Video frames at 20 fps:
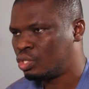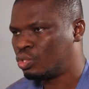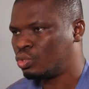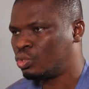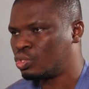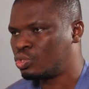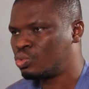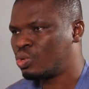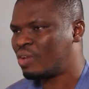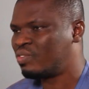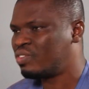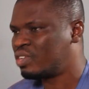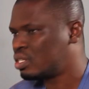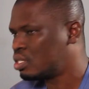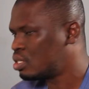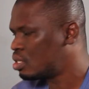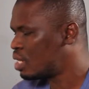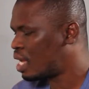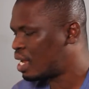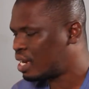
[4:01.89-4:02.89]
Those who
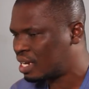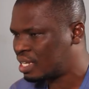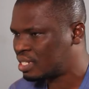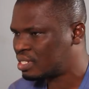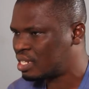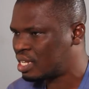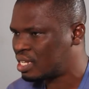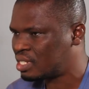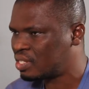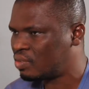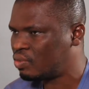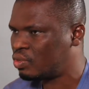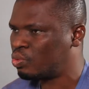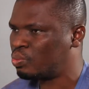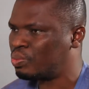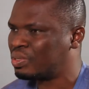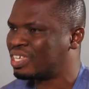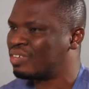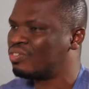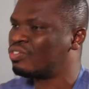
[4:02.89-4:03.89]
haven't done national service
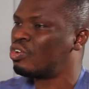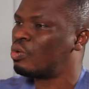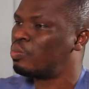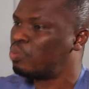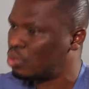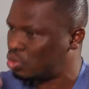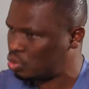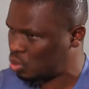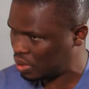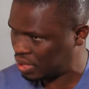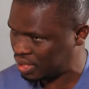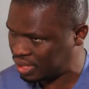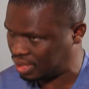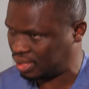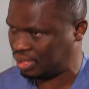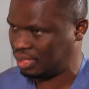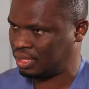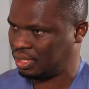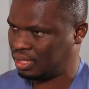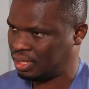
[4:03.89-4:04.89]
will be given
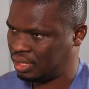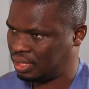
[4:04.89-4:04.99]
opportunity,